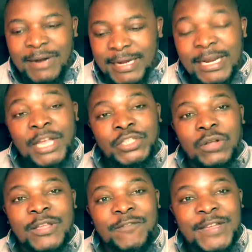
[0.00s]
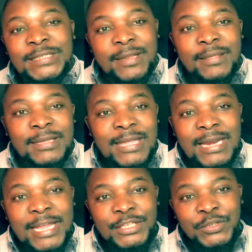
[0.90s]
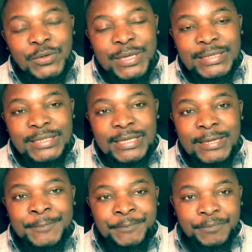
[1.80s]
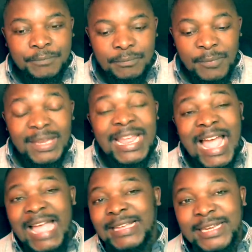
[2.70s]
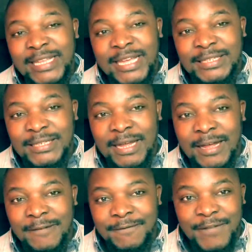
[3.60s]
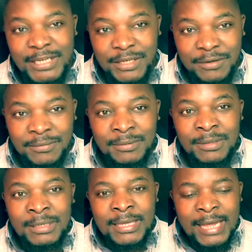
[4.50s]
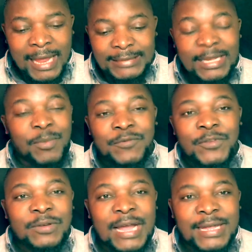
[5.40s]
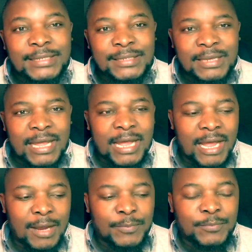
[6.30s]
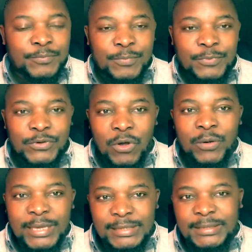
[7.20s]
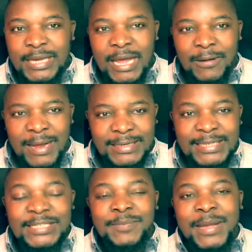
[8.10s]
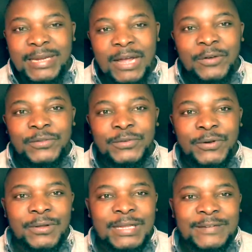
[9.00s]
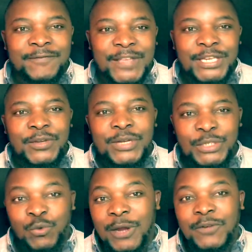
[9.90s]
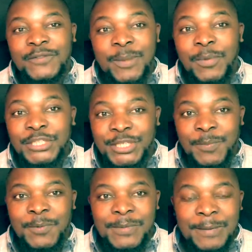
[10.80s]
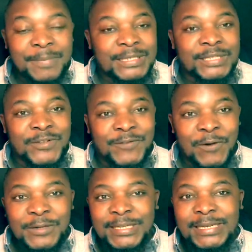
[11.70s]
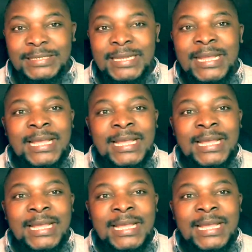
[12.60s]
right. So the first thing that I do is I create a video. Some of you guys know it now. At least by now you know that video is one of the most popular pieces of content